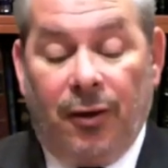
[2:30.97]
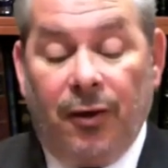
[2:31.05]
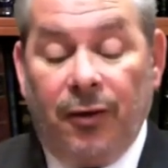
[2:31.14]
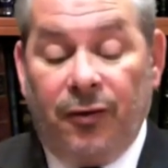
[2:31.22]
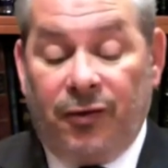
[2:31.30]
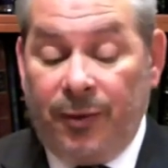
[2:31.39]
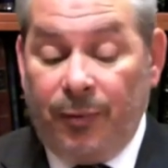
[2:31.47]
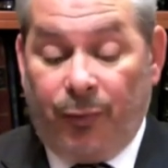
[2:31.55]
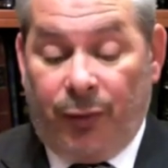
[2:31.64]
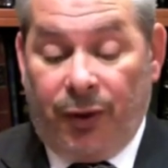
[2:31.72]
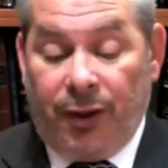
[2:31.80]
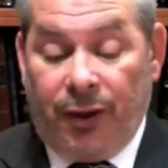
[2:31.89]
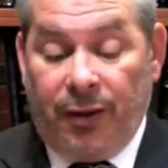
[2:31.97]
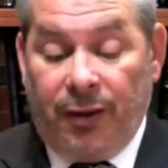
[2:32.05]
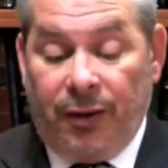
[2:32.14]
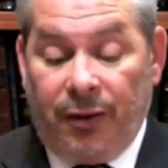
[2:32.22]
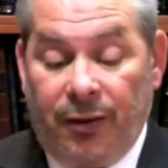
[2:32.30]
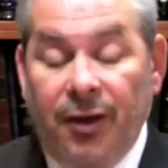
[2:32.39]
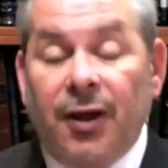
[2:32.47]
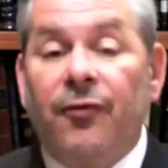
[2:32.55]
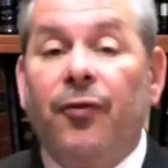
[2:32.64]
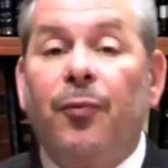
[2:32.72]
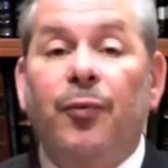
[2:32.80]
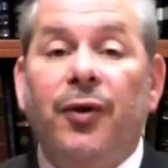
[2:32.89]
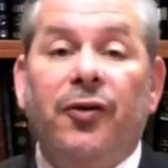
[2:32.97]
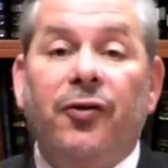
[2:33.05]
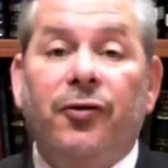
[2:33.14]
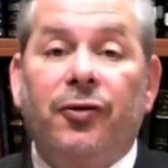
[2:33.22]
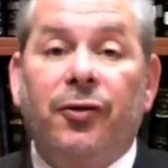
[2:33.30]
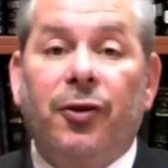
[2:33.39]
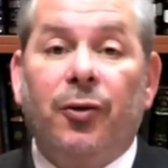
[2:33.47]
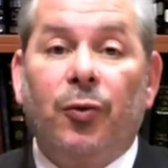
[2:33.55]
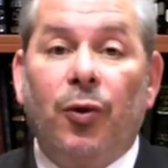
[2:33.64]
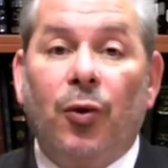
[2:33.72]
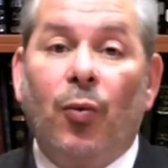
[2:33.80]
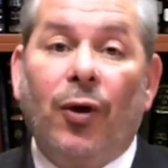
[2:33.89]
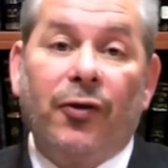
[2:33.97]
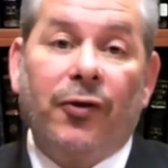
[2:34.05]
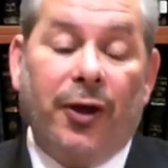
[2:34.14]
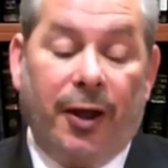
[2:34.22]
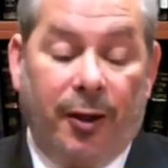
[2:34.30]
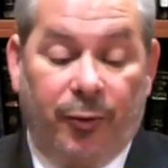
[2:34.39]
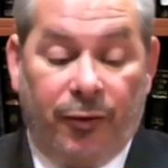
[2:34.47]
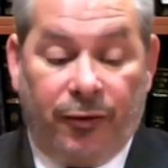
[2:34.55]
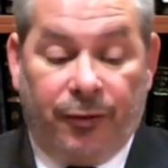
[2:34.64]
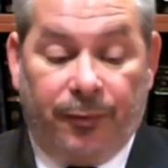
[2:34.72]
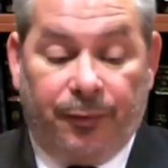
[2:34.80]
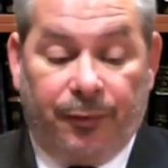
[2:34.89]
or simply to live in peace with one's neighbors.